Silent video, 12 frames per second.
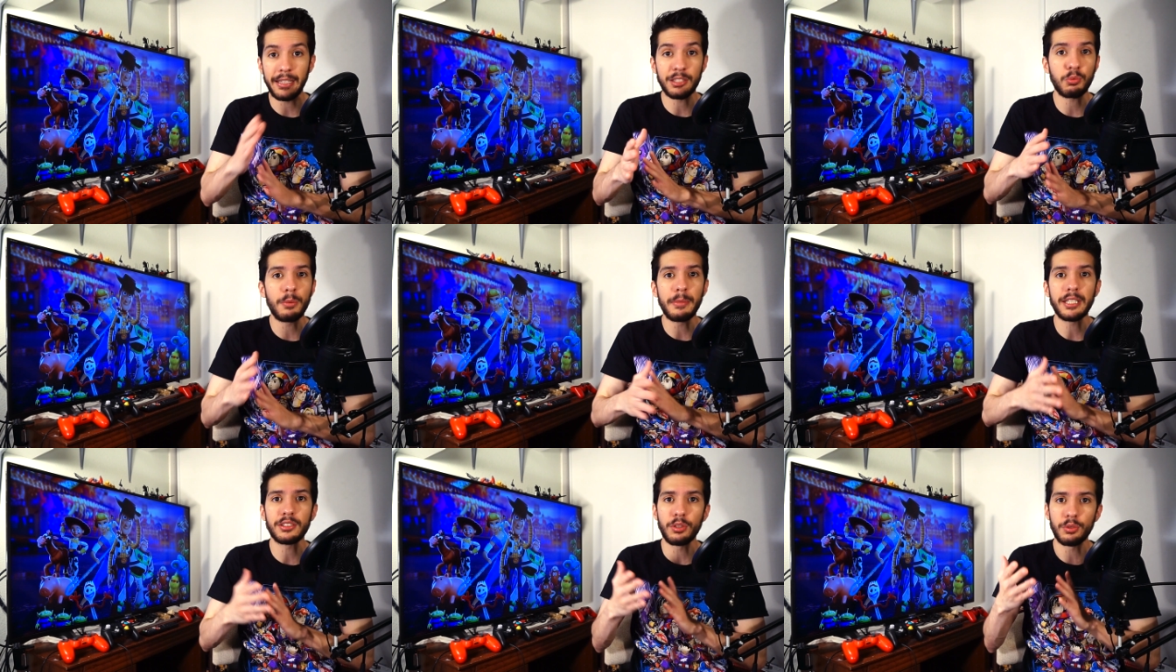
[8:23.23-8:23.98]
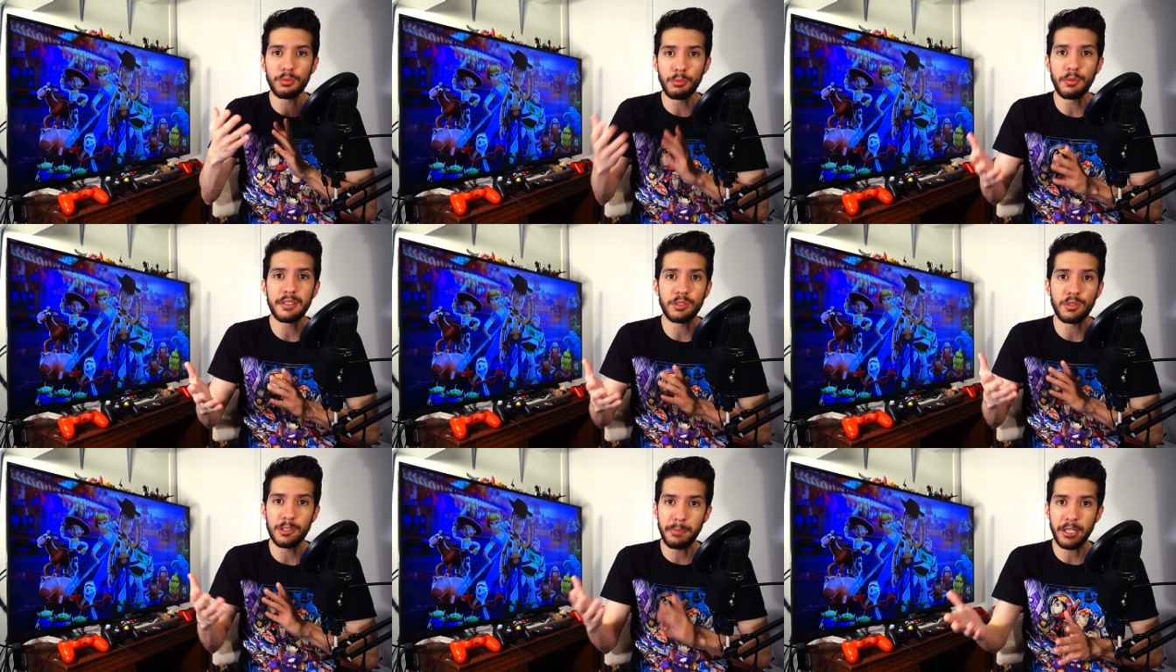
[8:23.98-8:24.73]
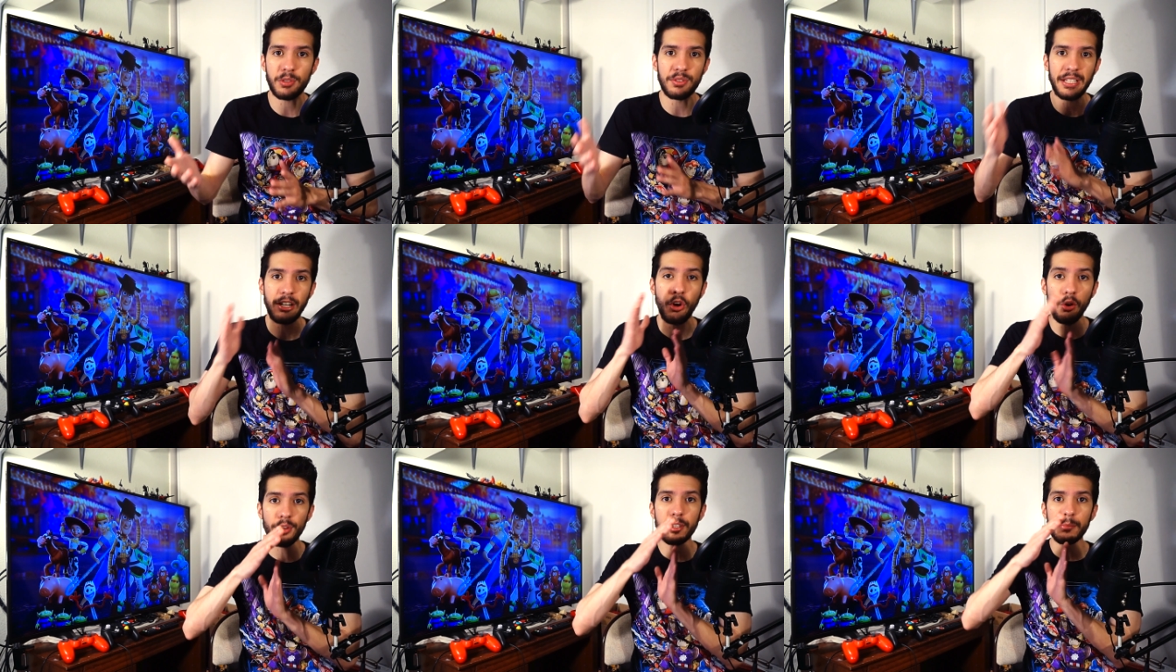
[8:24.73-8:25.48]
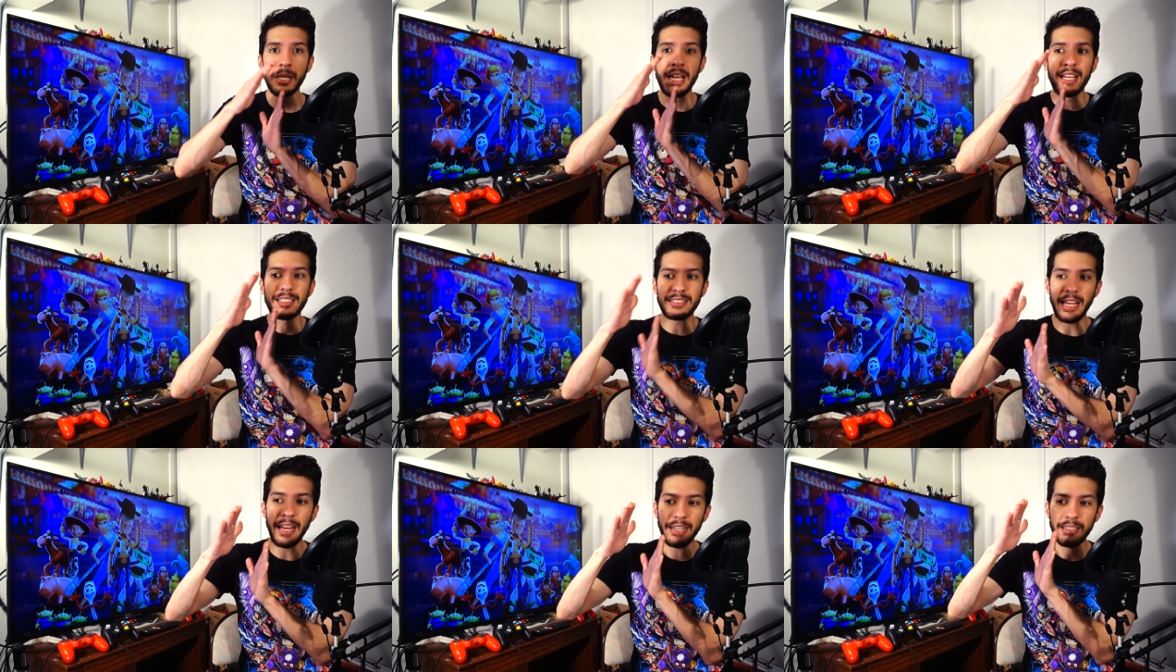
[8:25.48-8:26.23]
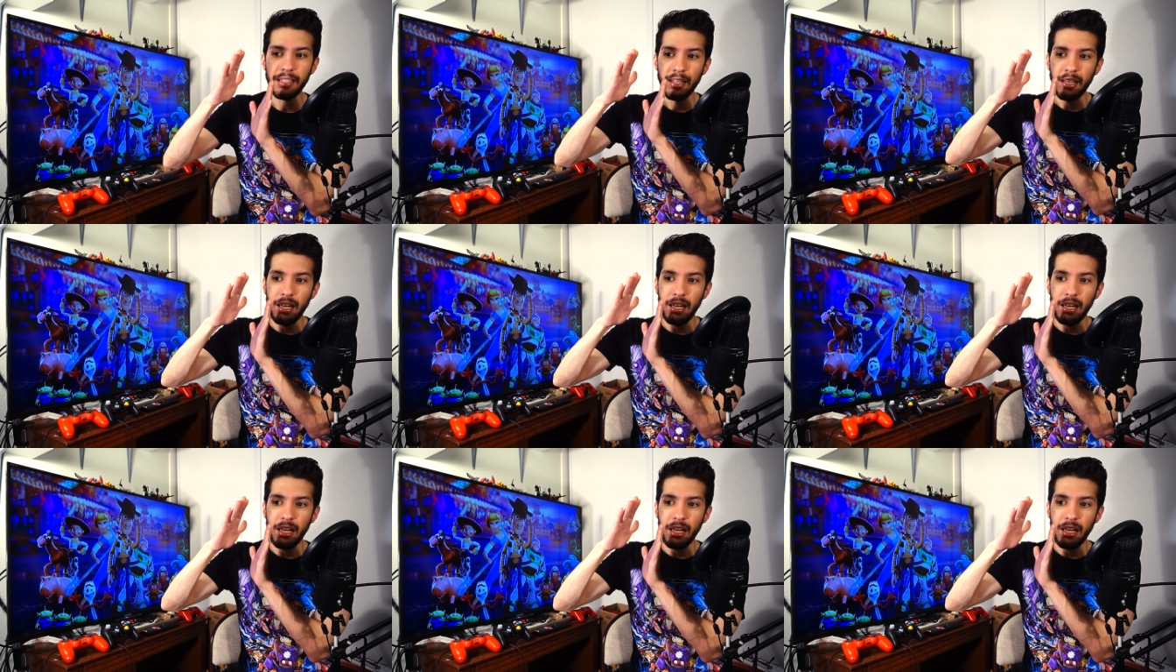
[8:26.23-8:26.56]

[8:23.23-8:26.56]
That's what makes those movies so special, is that all of them take